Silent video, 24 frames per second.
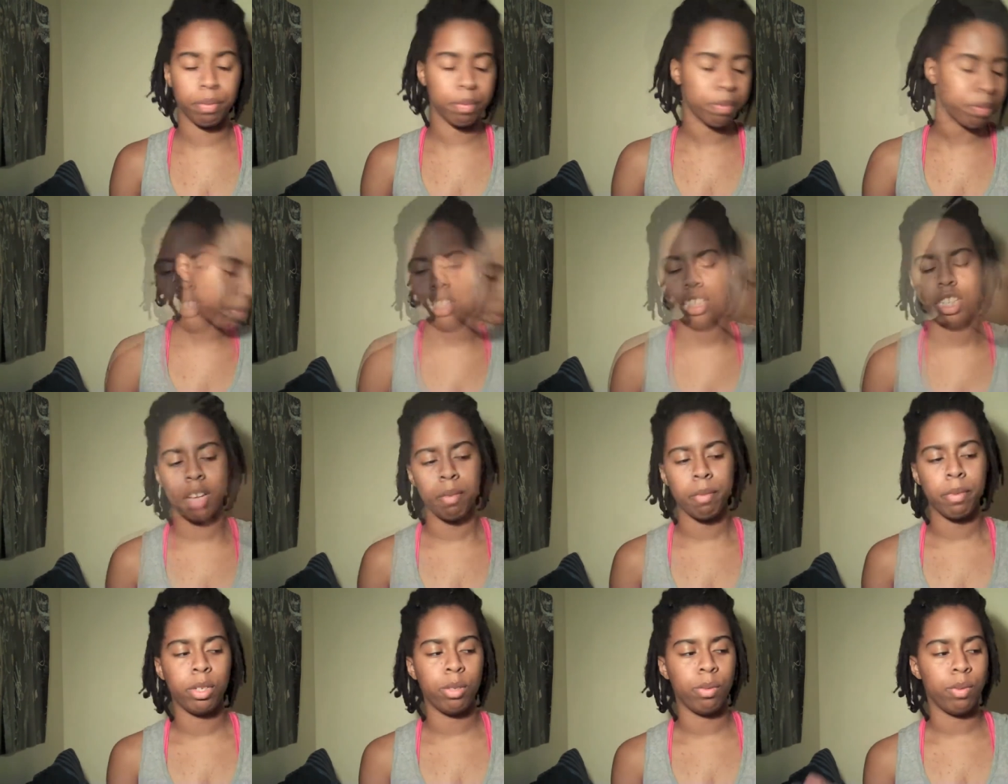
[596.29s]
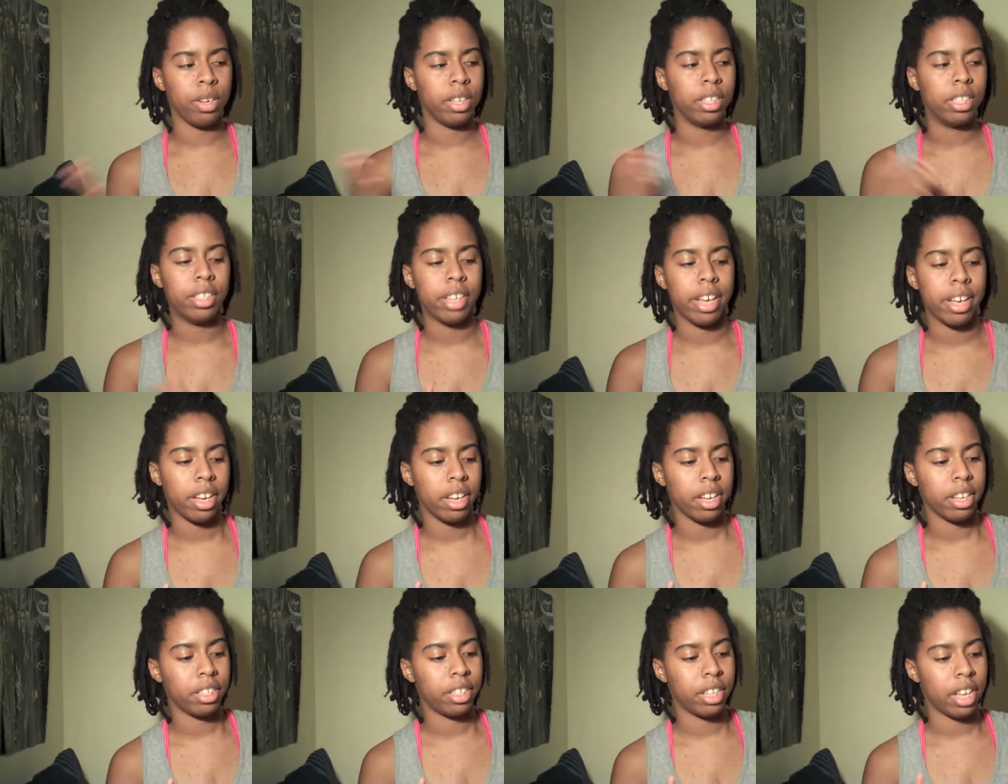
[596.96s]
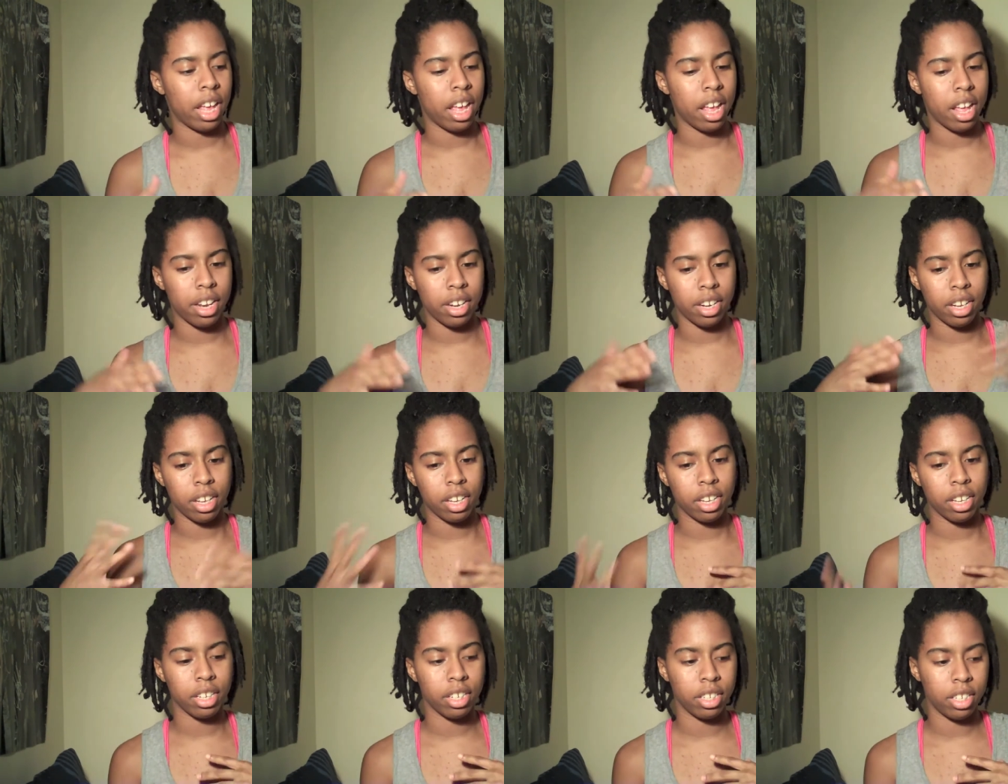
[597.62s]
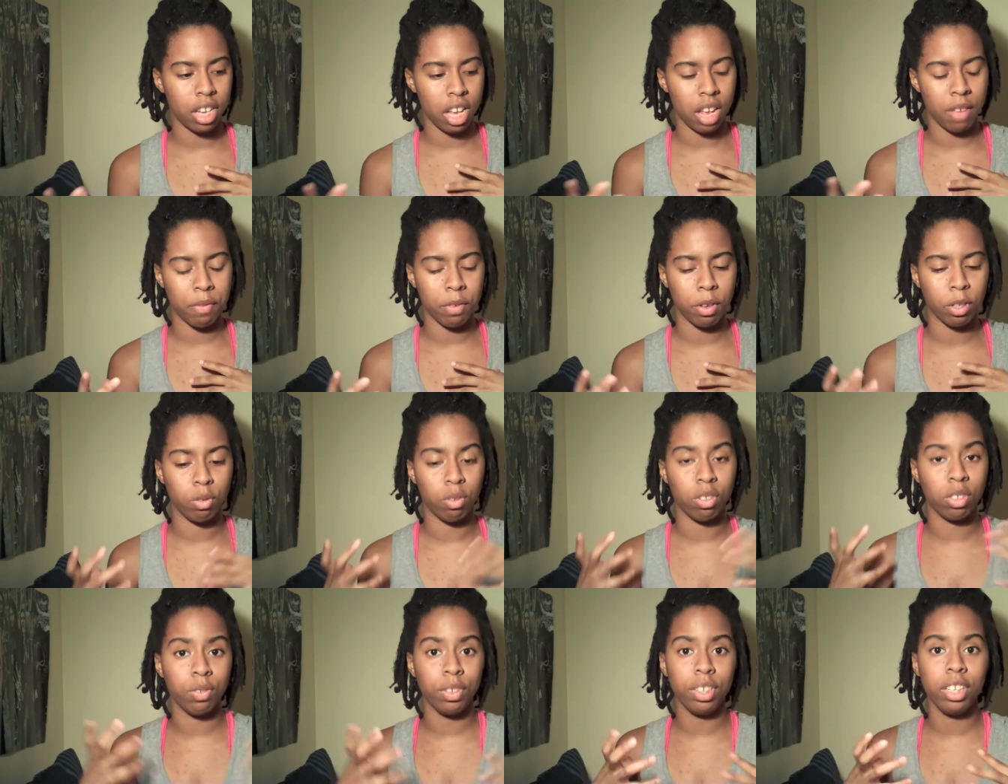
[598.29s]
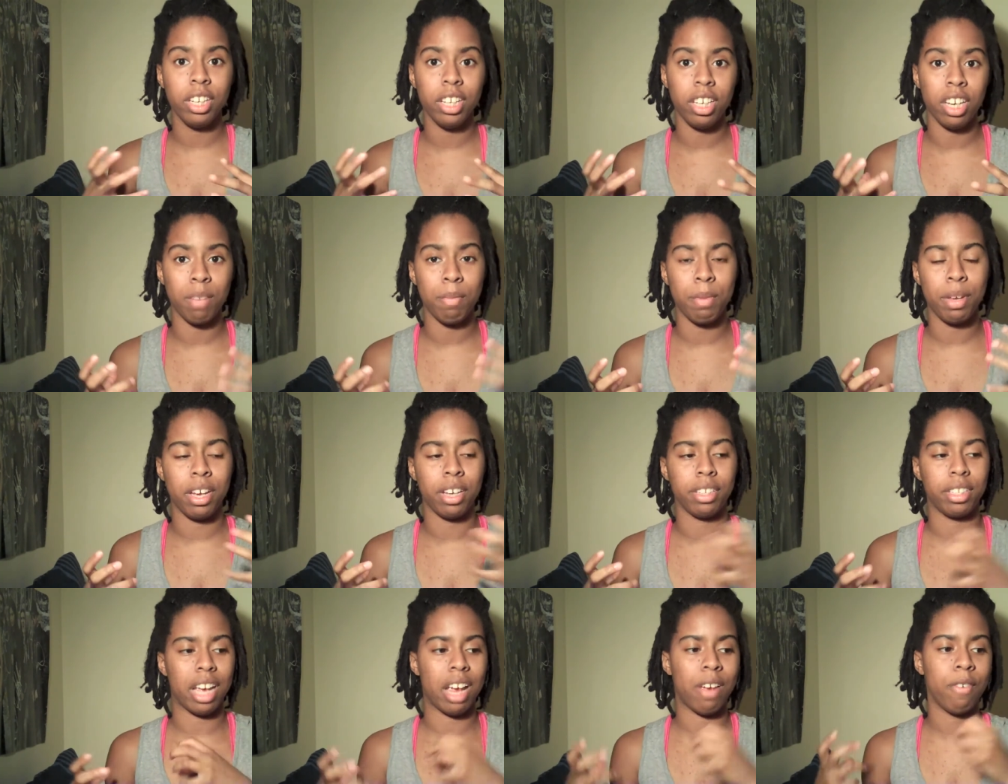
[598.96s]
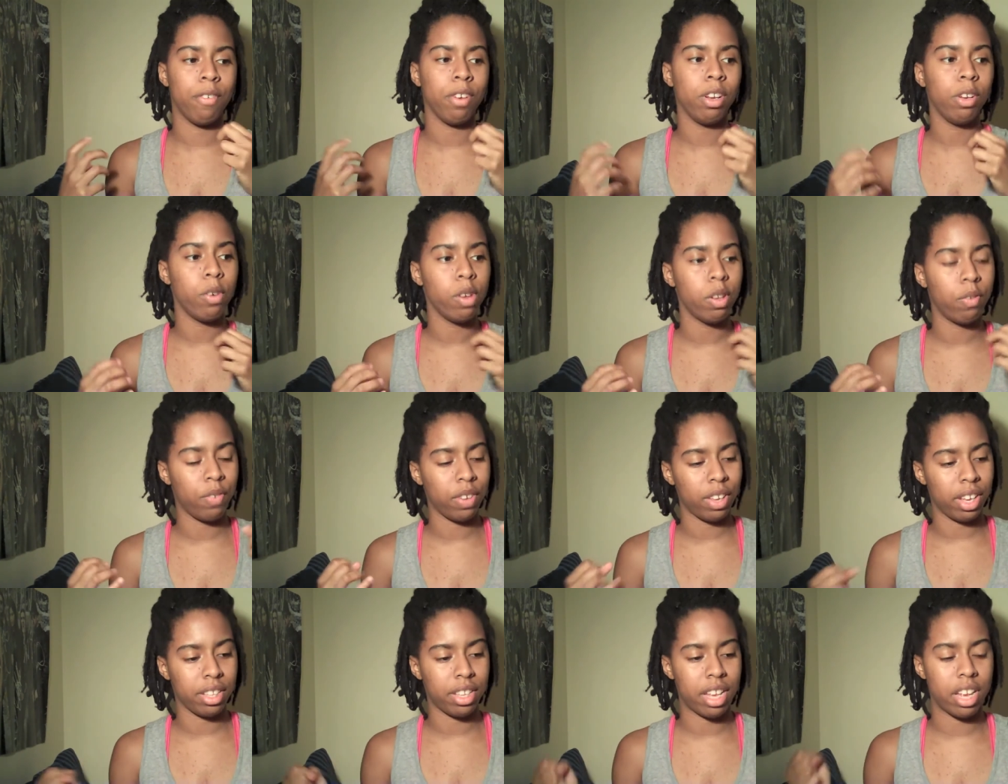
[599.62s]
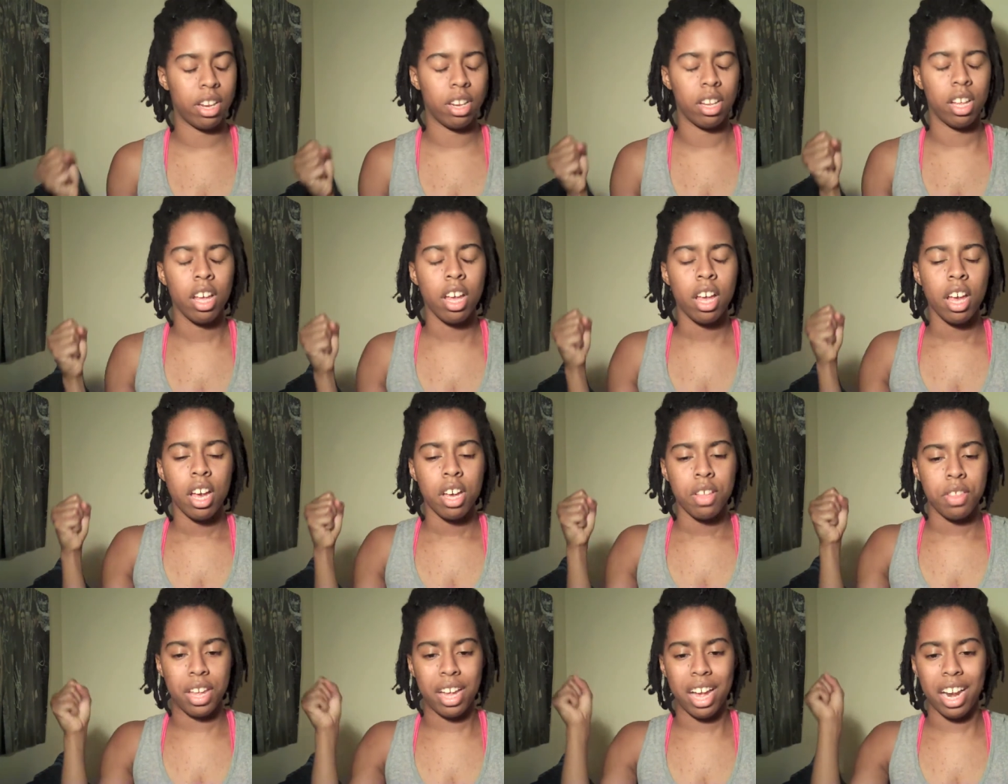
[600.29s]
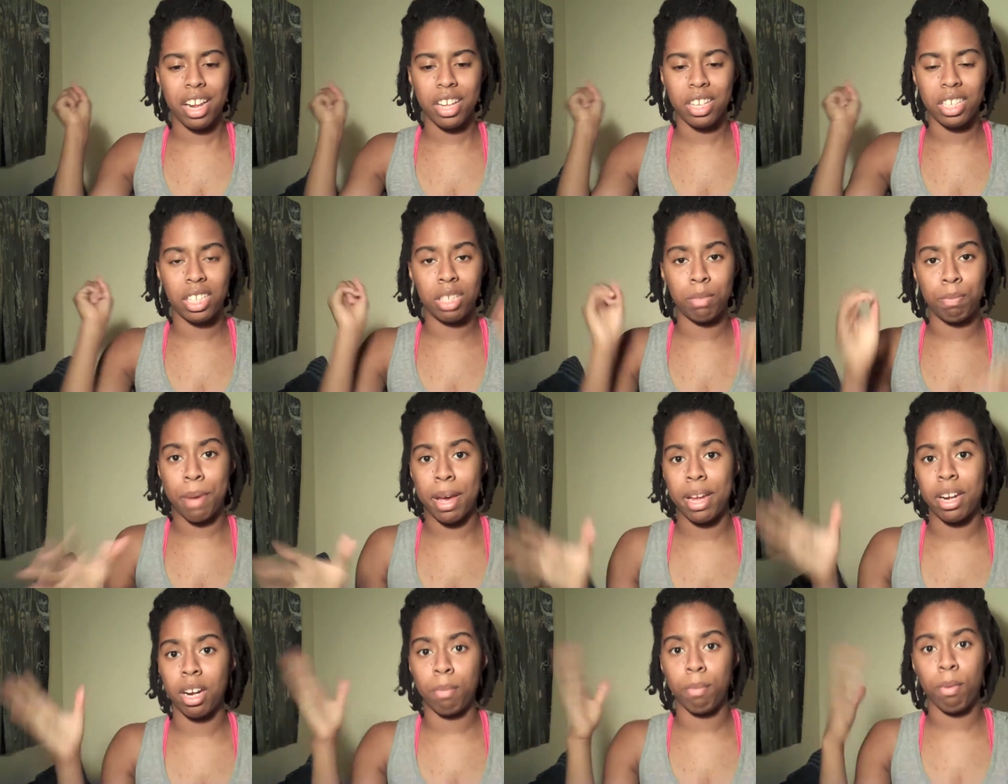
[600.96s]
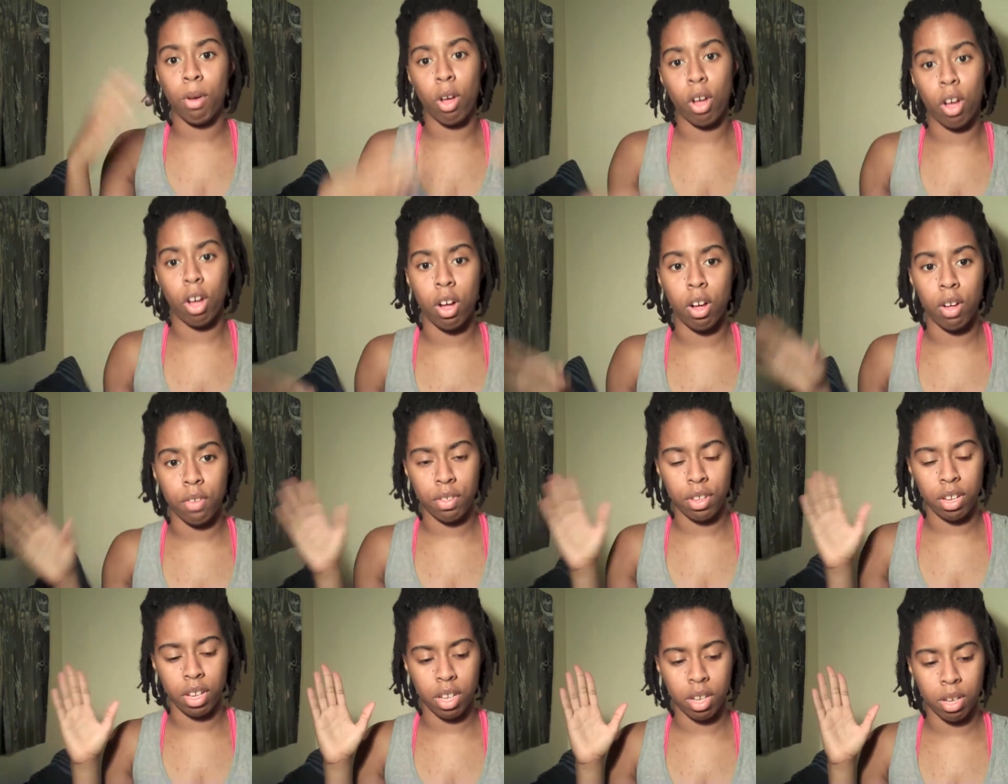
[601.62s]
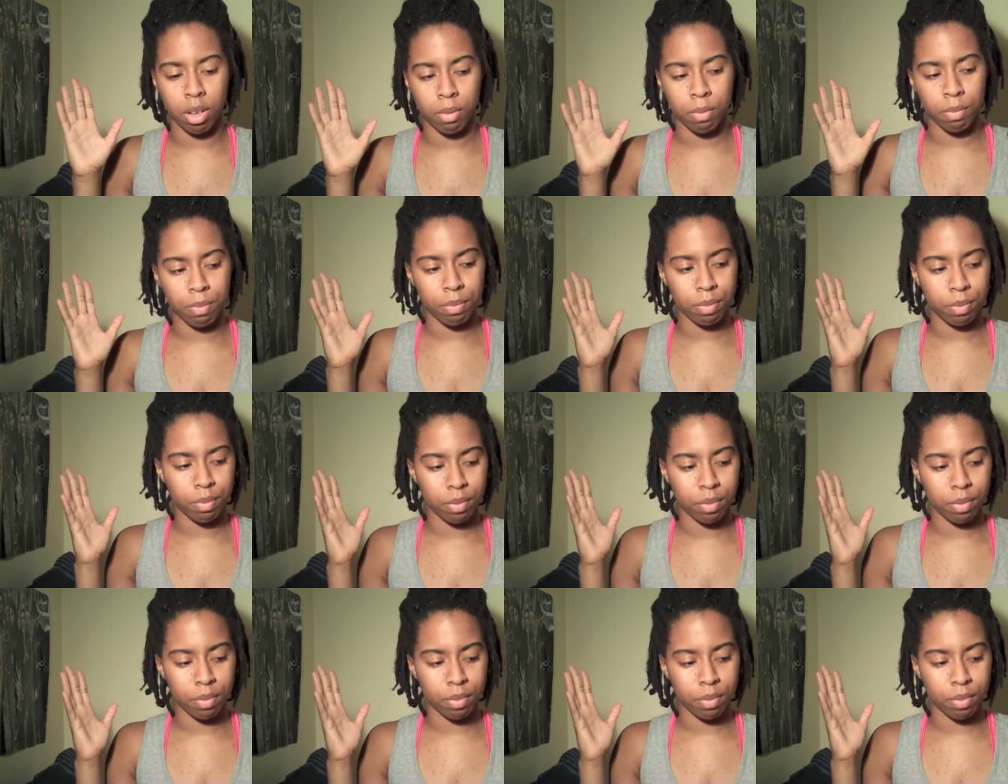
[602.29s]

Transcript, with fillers: And the scene between Stannis and Davos was really good because I always feel like they they kind of sped up all the